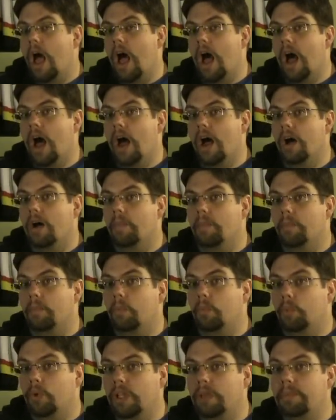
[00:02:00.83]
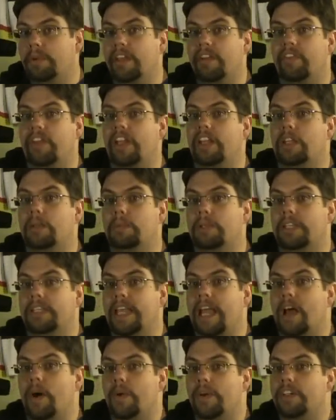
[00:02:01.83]
will be available
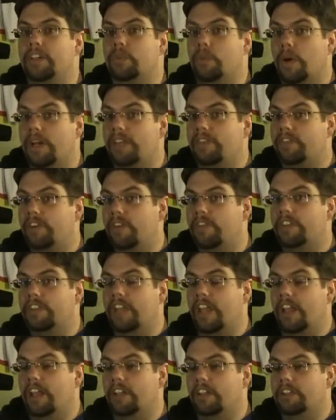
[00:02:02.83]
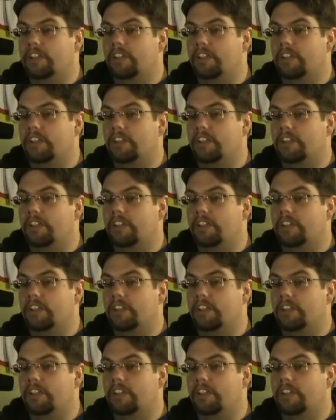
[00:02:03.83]
now in 1/25 scale.